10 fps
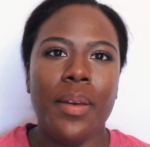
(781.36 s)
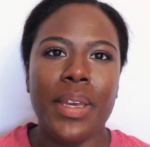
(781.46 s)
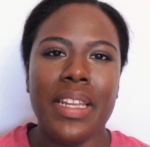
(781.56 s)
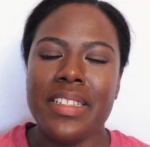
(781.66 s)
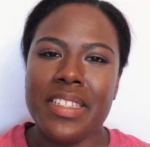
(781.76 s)
I
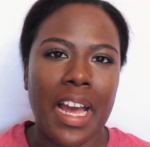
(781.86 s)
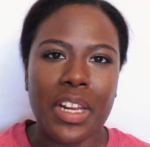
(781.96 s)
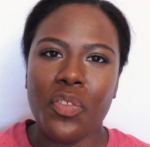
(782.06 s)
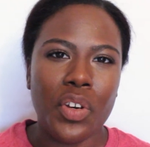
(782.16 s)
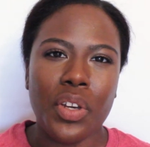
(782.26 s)
mean, it's not
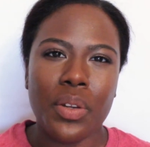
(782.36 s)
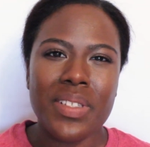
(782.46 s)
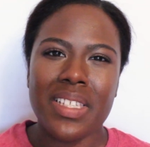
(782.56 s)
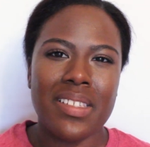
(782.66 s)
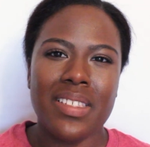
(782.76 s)
gonna feel good
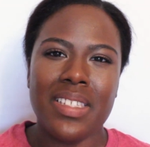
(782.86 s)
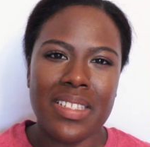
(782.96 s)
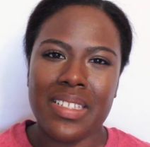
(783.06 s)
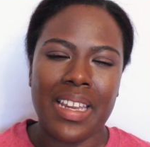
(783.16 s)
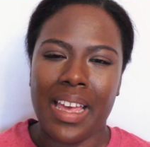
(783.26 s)
with
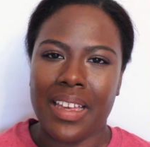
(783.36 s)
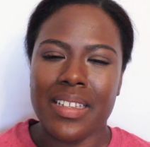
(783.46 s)
cystic